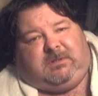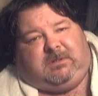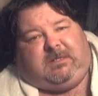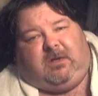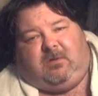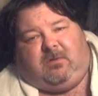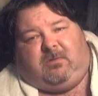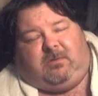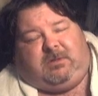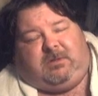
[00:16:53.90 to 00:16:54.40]

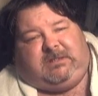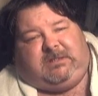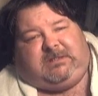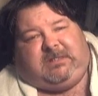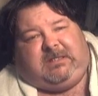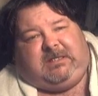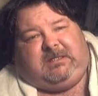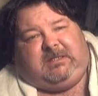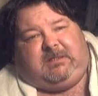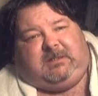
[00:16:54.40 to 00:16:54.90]
So, you
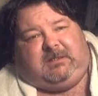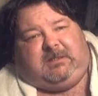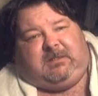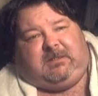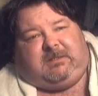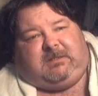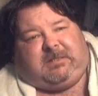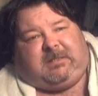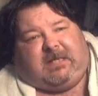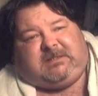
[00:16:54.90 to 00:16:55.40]
see,
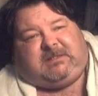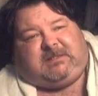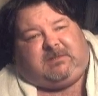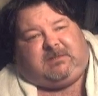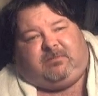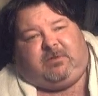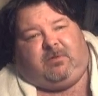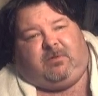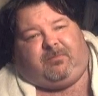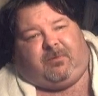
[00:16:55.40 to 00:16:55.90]
that's
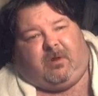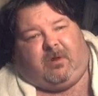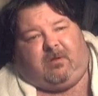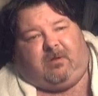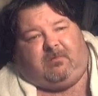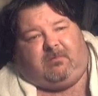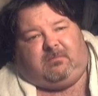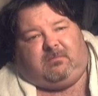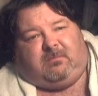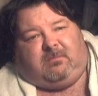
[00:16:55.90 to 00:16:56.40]
the real
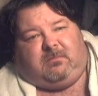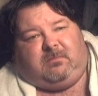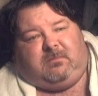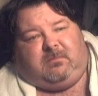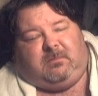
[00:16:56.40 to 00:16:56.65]
problem.